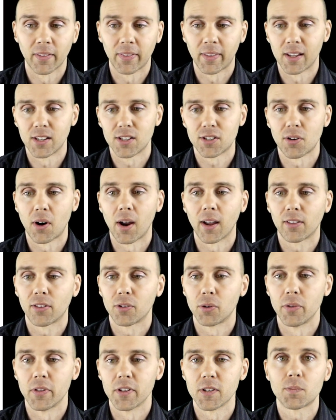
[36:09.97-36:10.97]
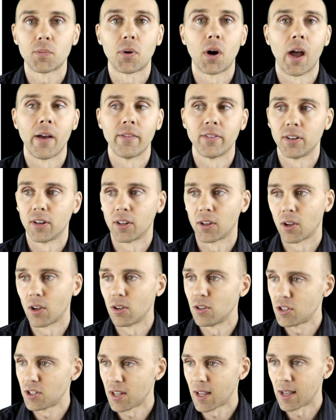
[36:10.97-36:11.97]
that they strike through this private
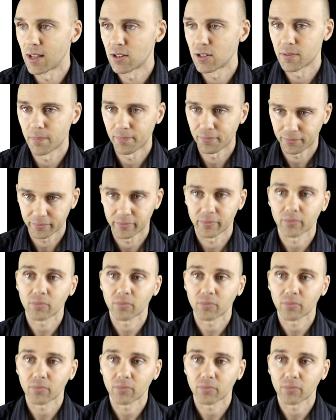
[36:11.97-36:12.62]
negotiation.